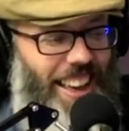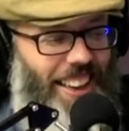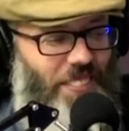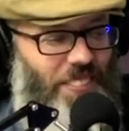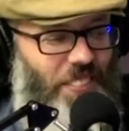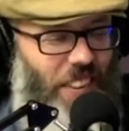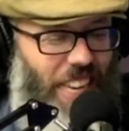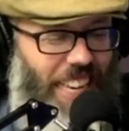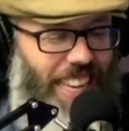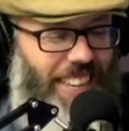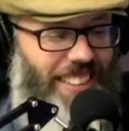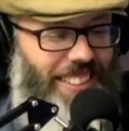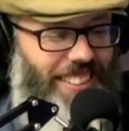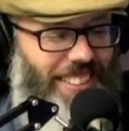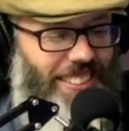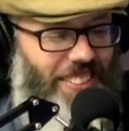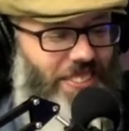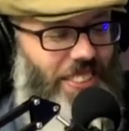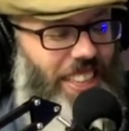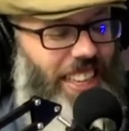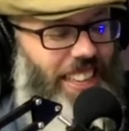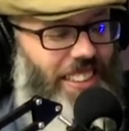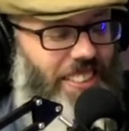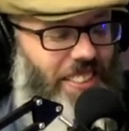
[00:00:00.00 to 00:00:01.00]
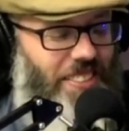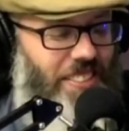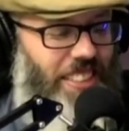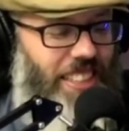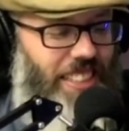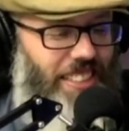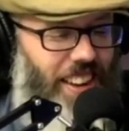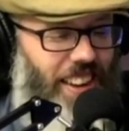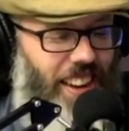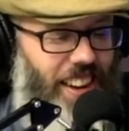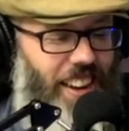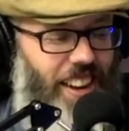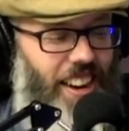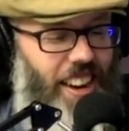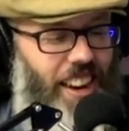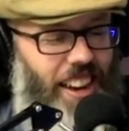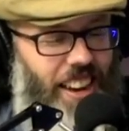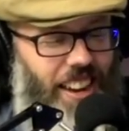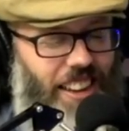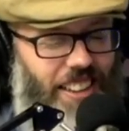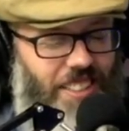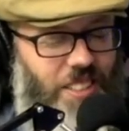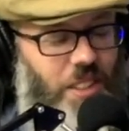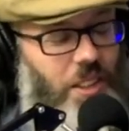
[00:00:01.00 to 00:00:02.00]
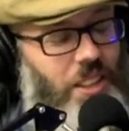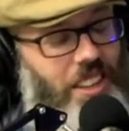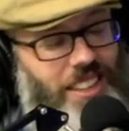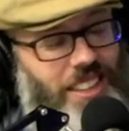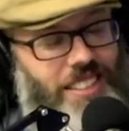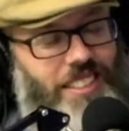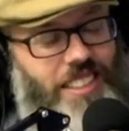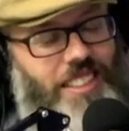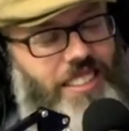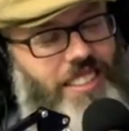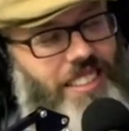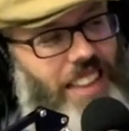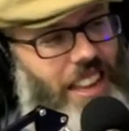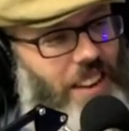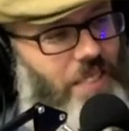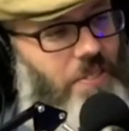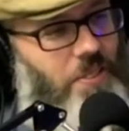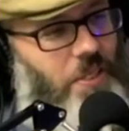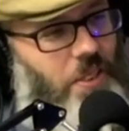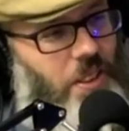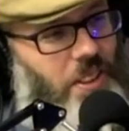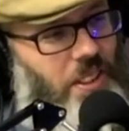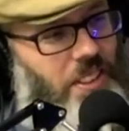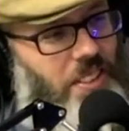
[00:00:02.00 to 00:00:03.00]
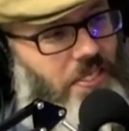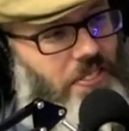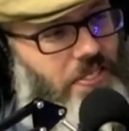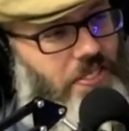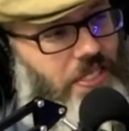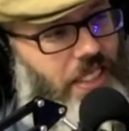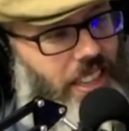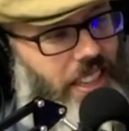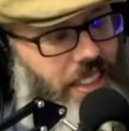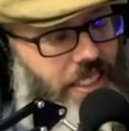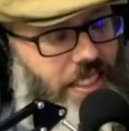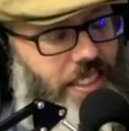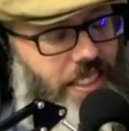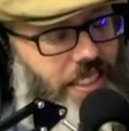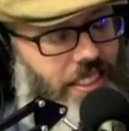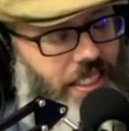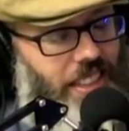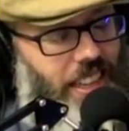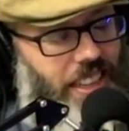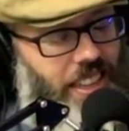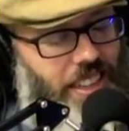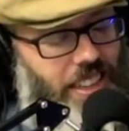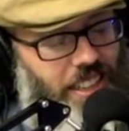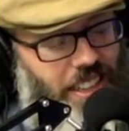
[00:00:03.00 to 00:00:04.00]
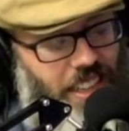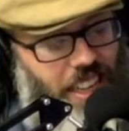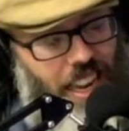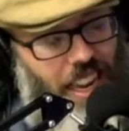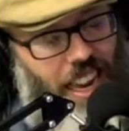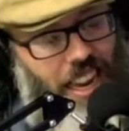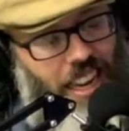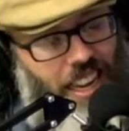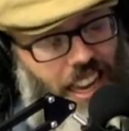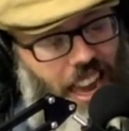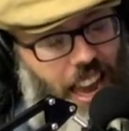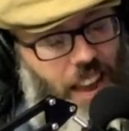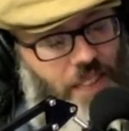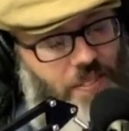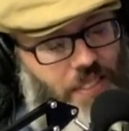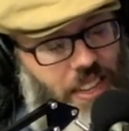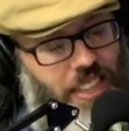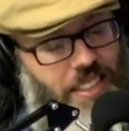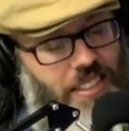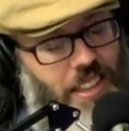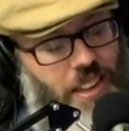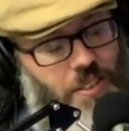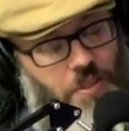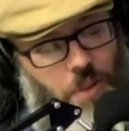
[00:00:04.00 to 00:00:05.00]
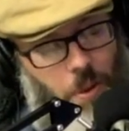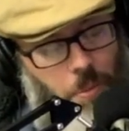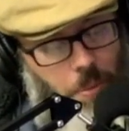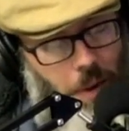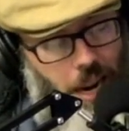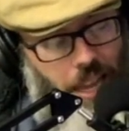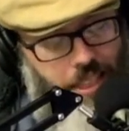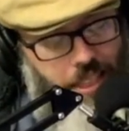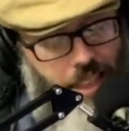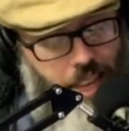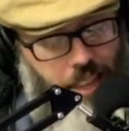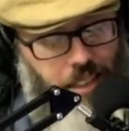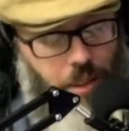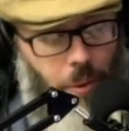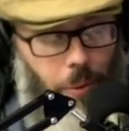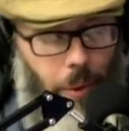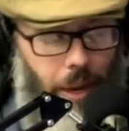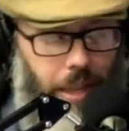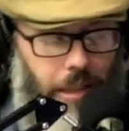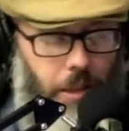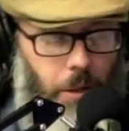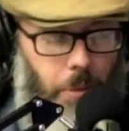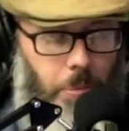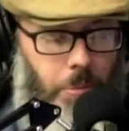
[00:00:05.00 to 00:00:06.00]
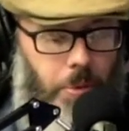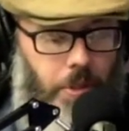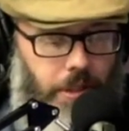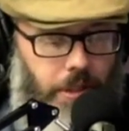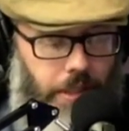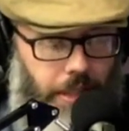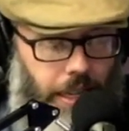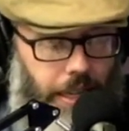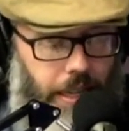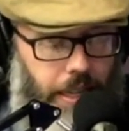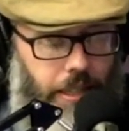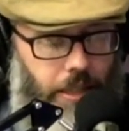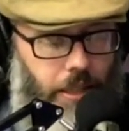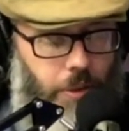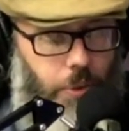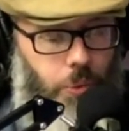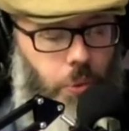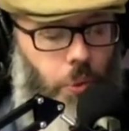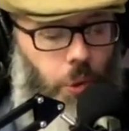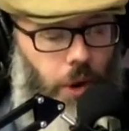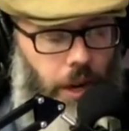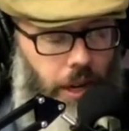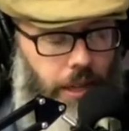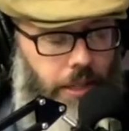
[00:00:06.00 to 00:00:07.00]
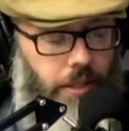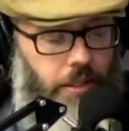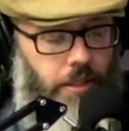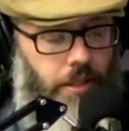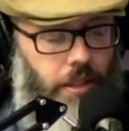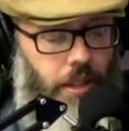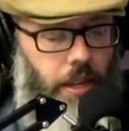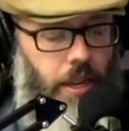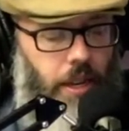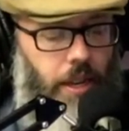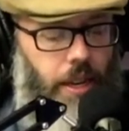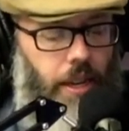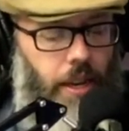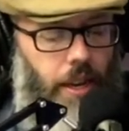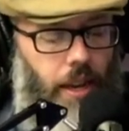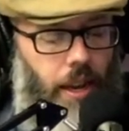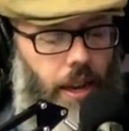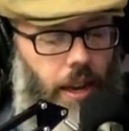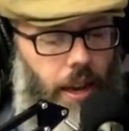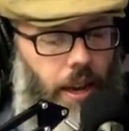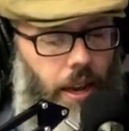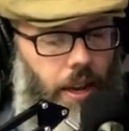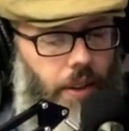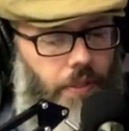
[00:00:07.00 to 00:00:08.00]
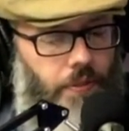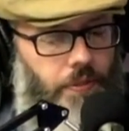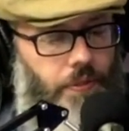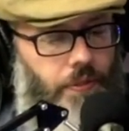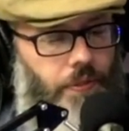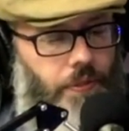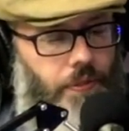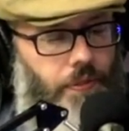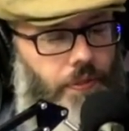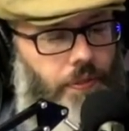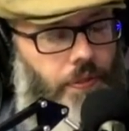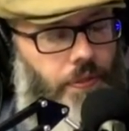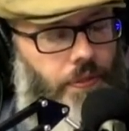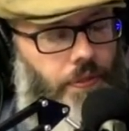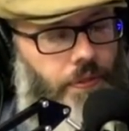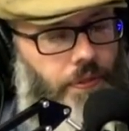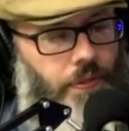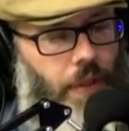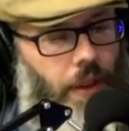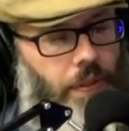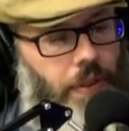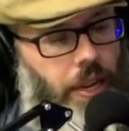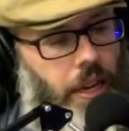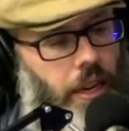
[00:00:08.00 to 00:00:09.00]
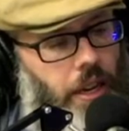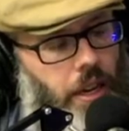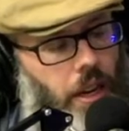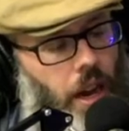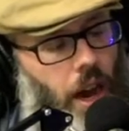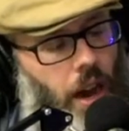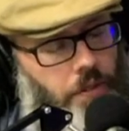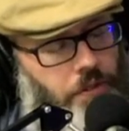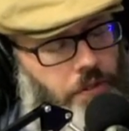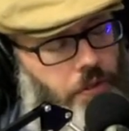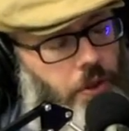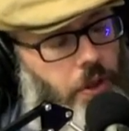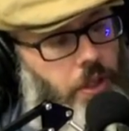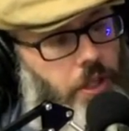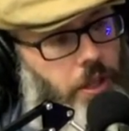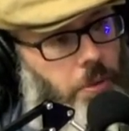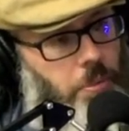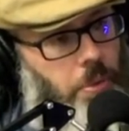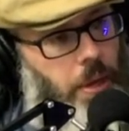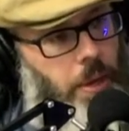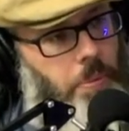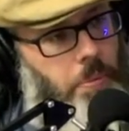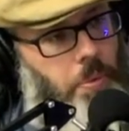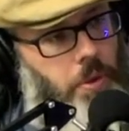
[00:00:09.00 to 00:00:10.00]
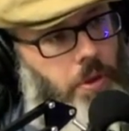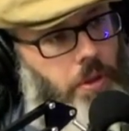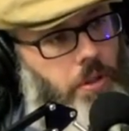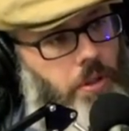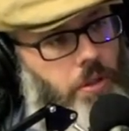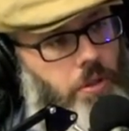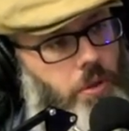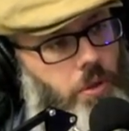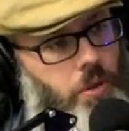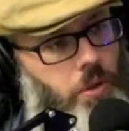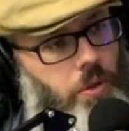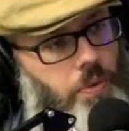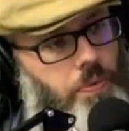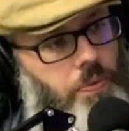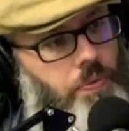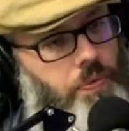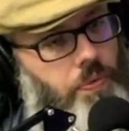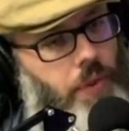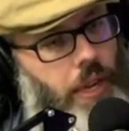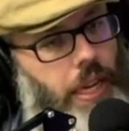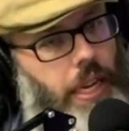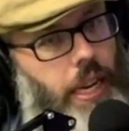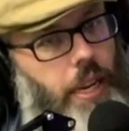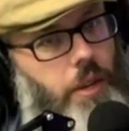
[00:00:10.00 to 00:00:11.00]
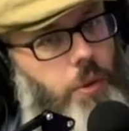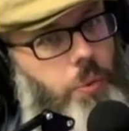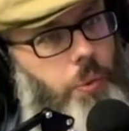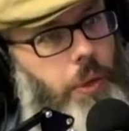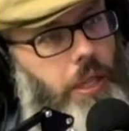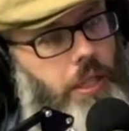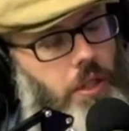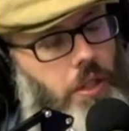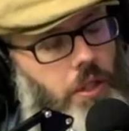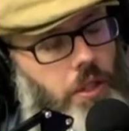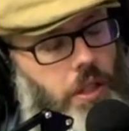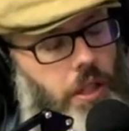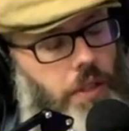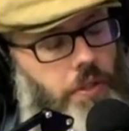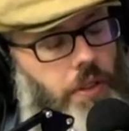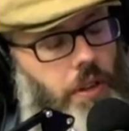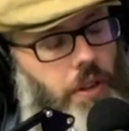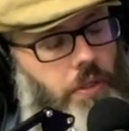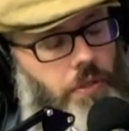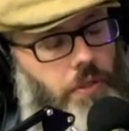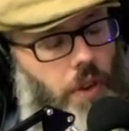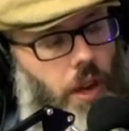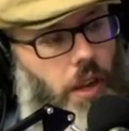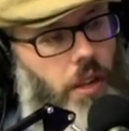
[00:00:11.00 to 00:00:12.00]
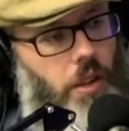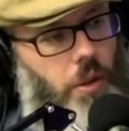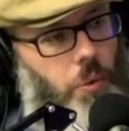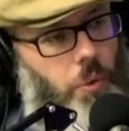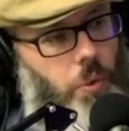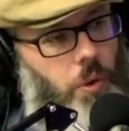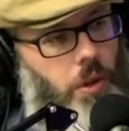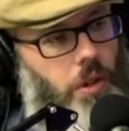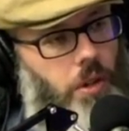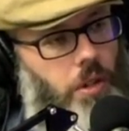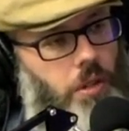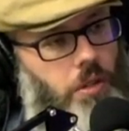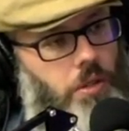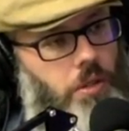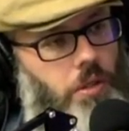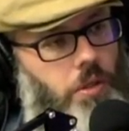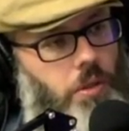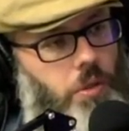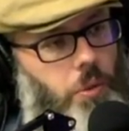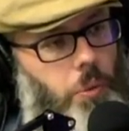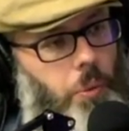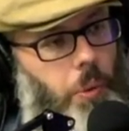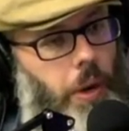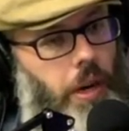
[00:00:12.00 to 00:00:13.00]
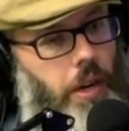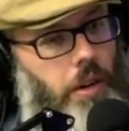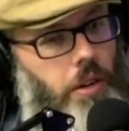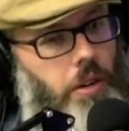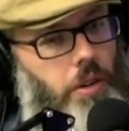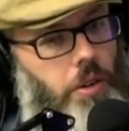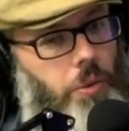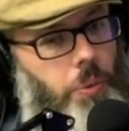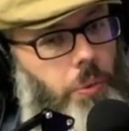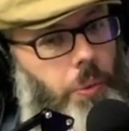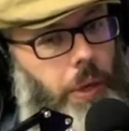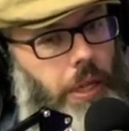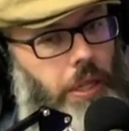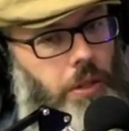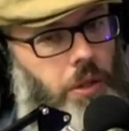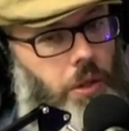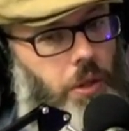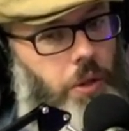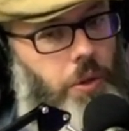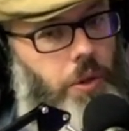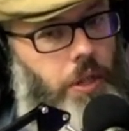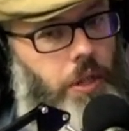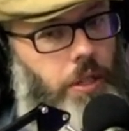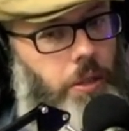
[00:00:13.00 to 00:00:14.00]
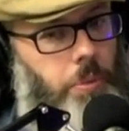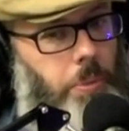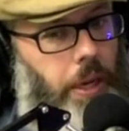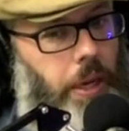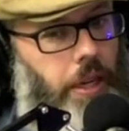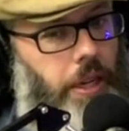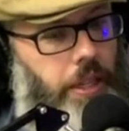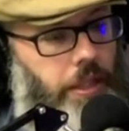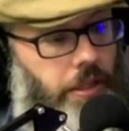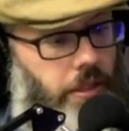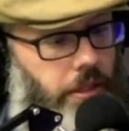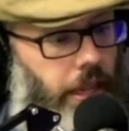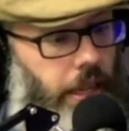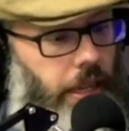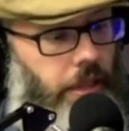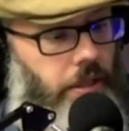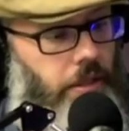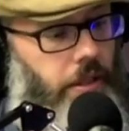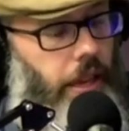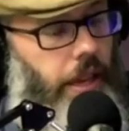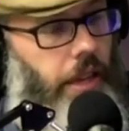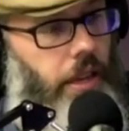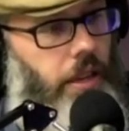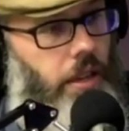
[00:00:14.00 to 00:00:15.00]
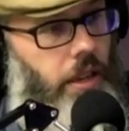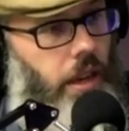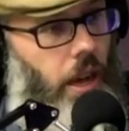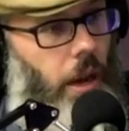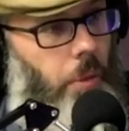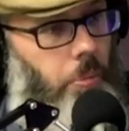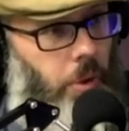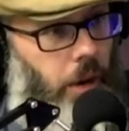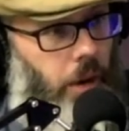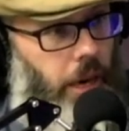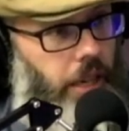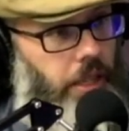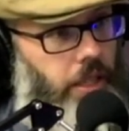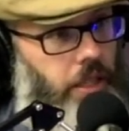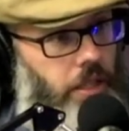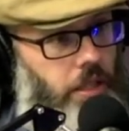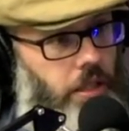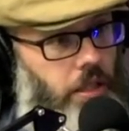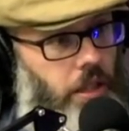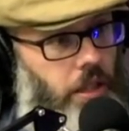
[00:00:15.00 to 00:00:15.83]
because because of this. Uh, so there is a sinful, right. there's there it can be sinful, but I think the way you presented it was um, maybe a comfort to people because we do live in a fallen world where we do experience things like oppression,